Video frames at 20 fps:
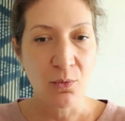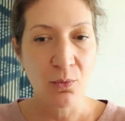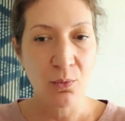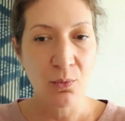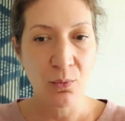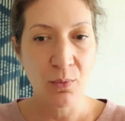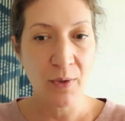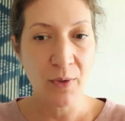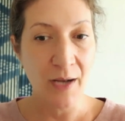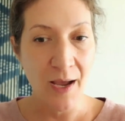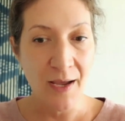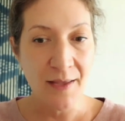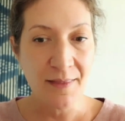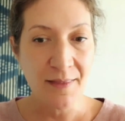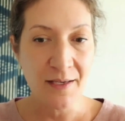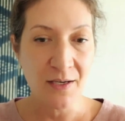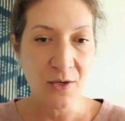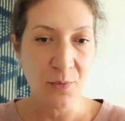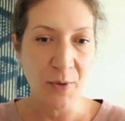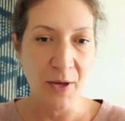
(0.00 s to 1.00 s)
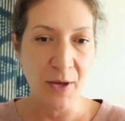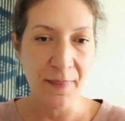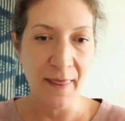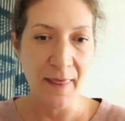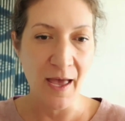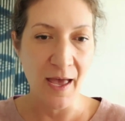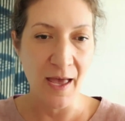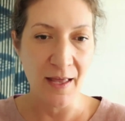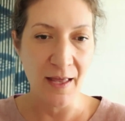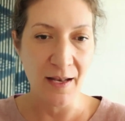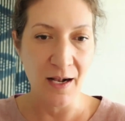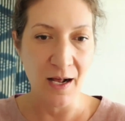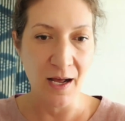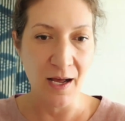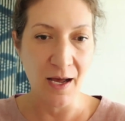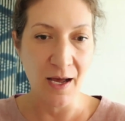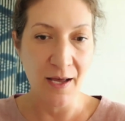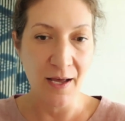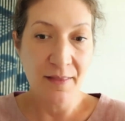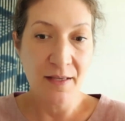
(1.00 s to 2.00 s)
When I think about that,
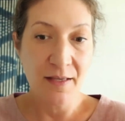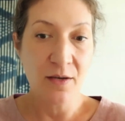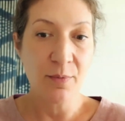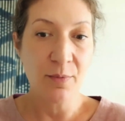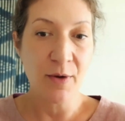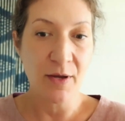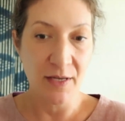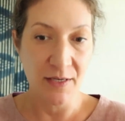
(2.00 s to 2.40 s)
I think about